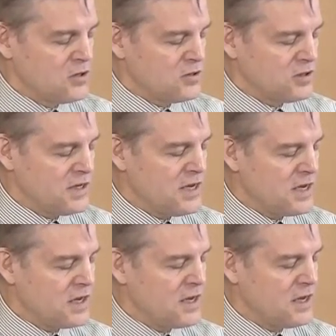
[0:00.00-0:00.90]
to
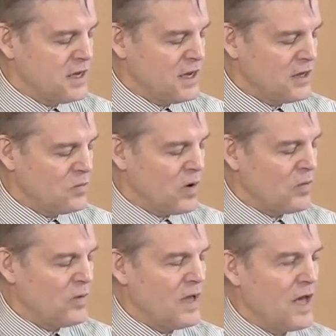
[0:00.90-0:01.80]
seek in
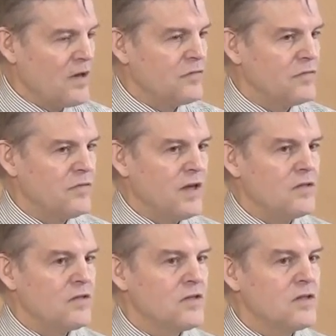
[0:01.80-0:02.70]
what we have
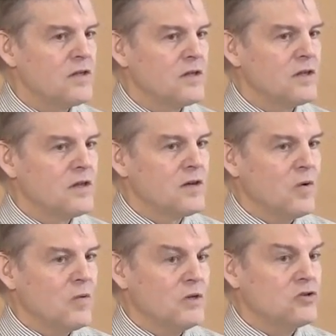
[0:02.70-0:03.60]
faith,
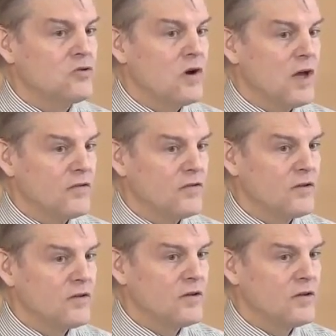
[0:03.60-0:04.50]
what we
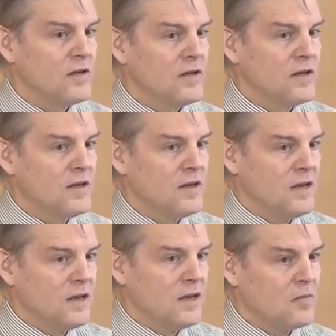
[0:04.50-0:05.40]
trust,
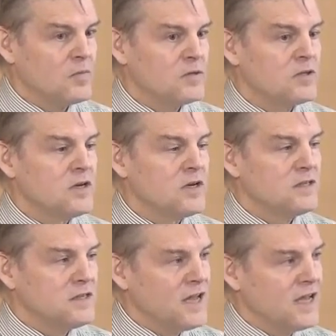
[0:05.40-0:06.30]
it helps
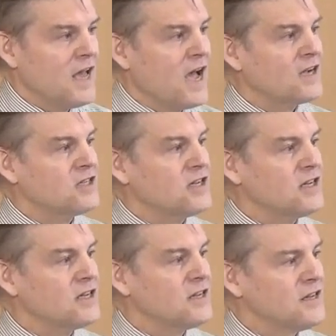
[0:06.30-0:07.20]
to take action
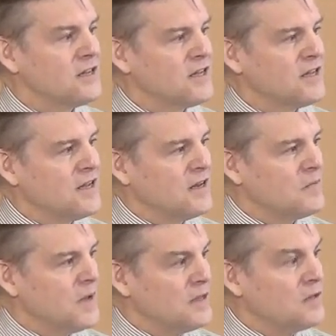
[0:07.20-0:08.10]
and
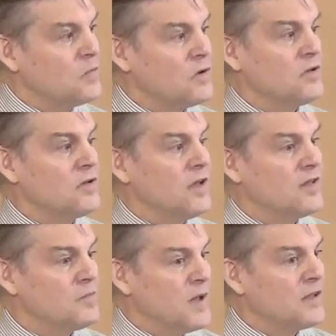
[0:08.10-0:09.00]
make the world
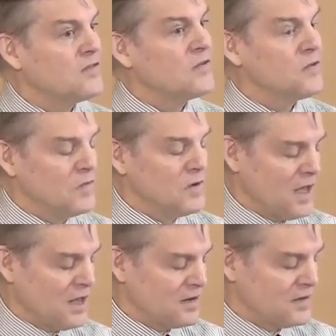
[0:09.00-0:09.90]
as best we
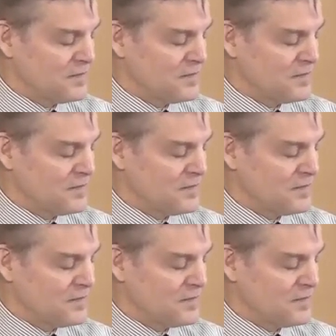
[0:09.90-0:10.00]
can.